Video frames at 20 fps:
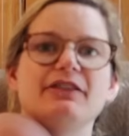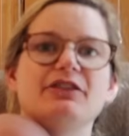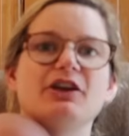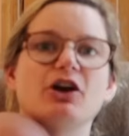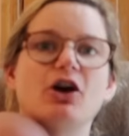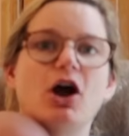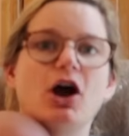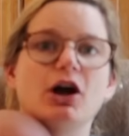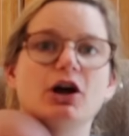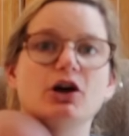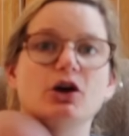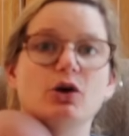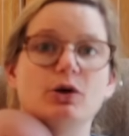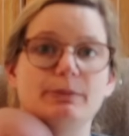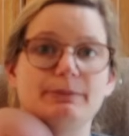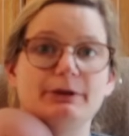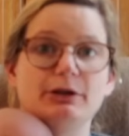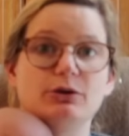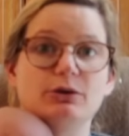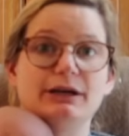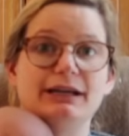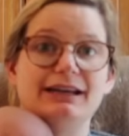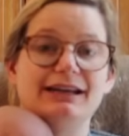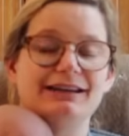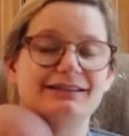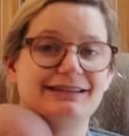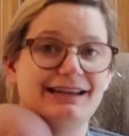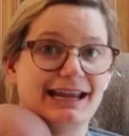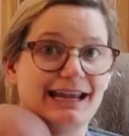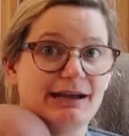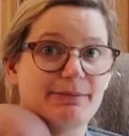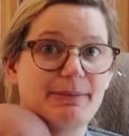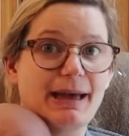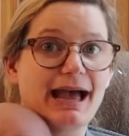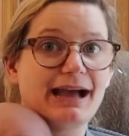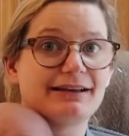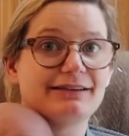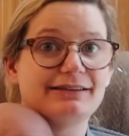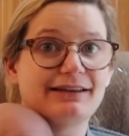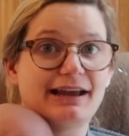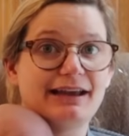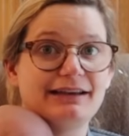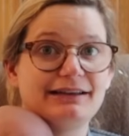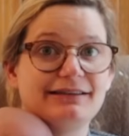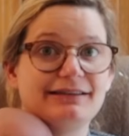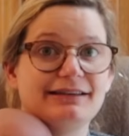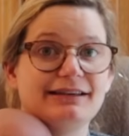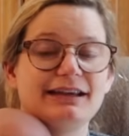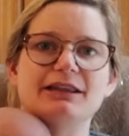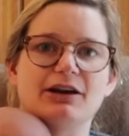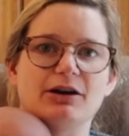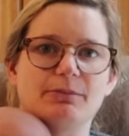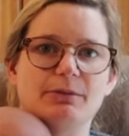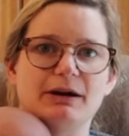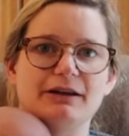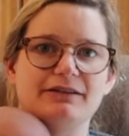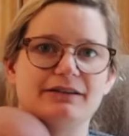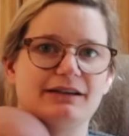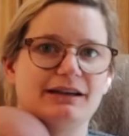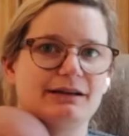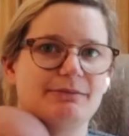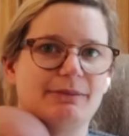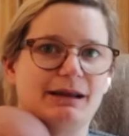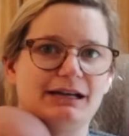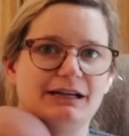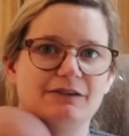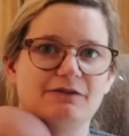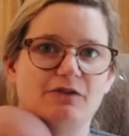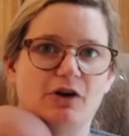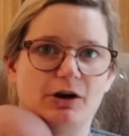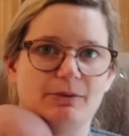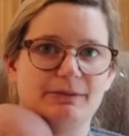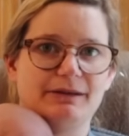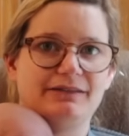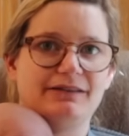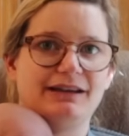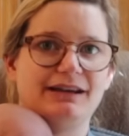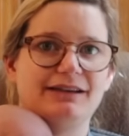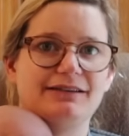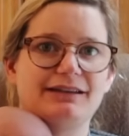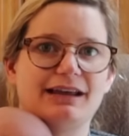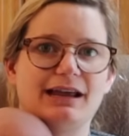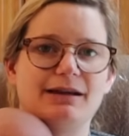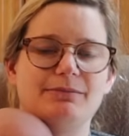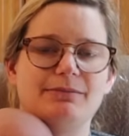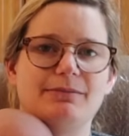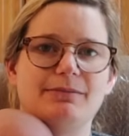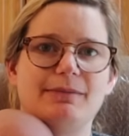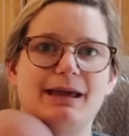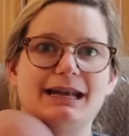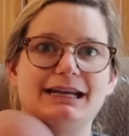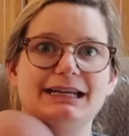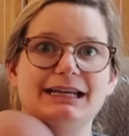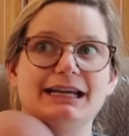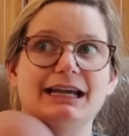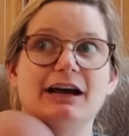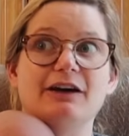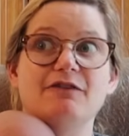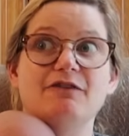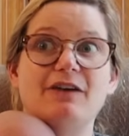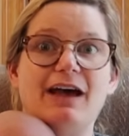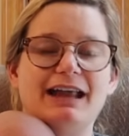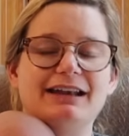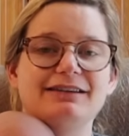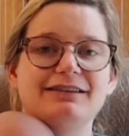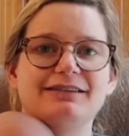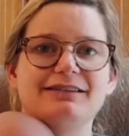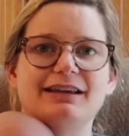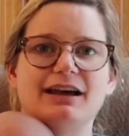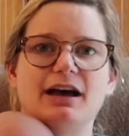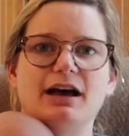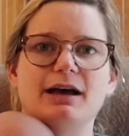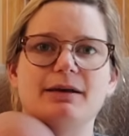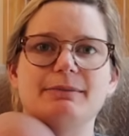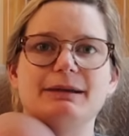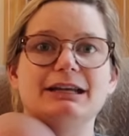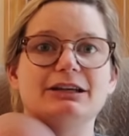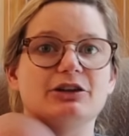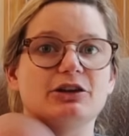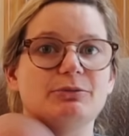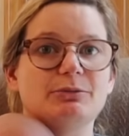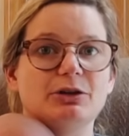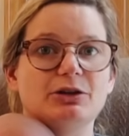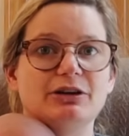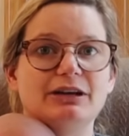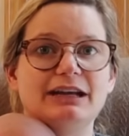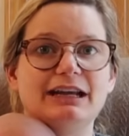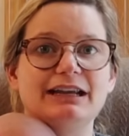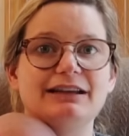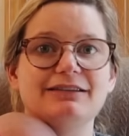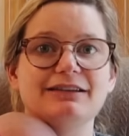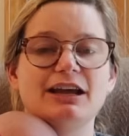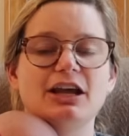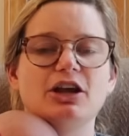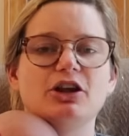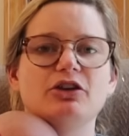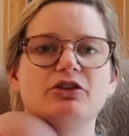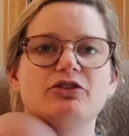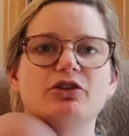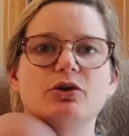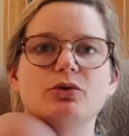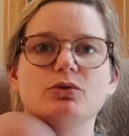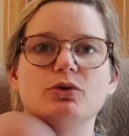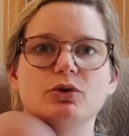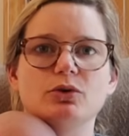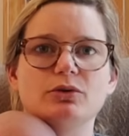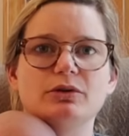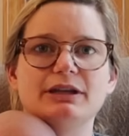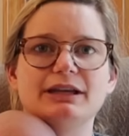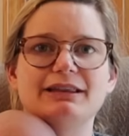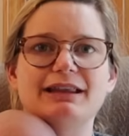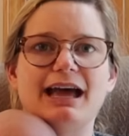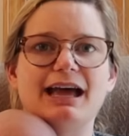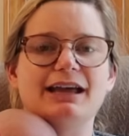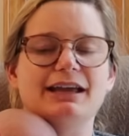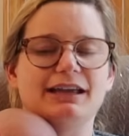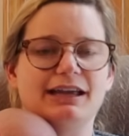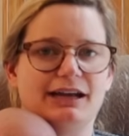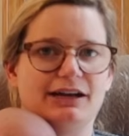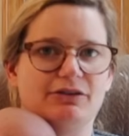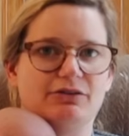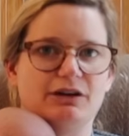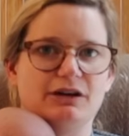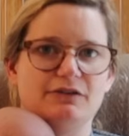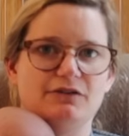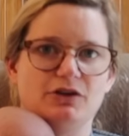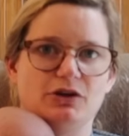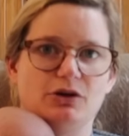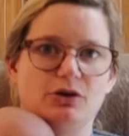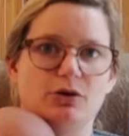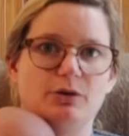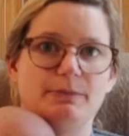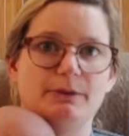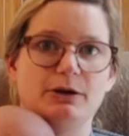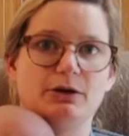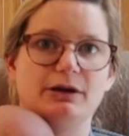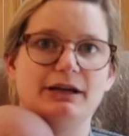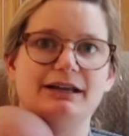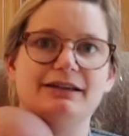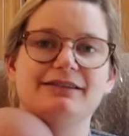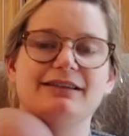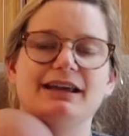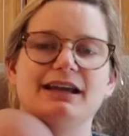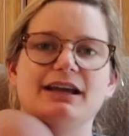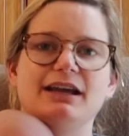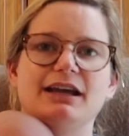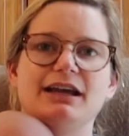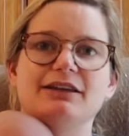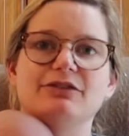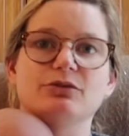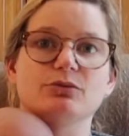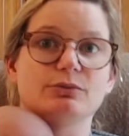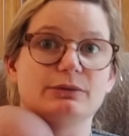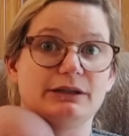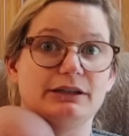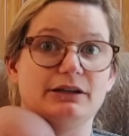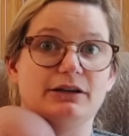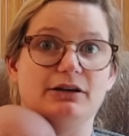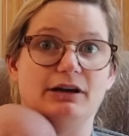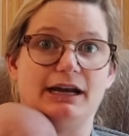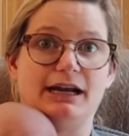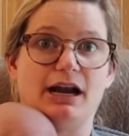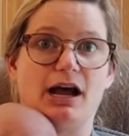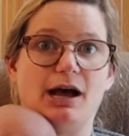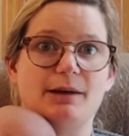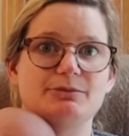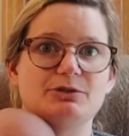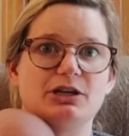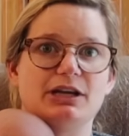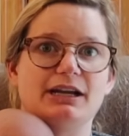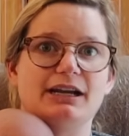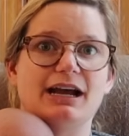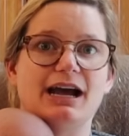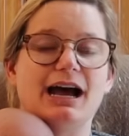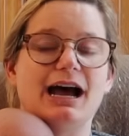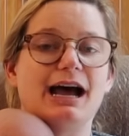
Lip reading: There are opioid take-back sites that are present in many pharmacies and many events in communities, so Googling that and getting rid of your opioids is a really great option.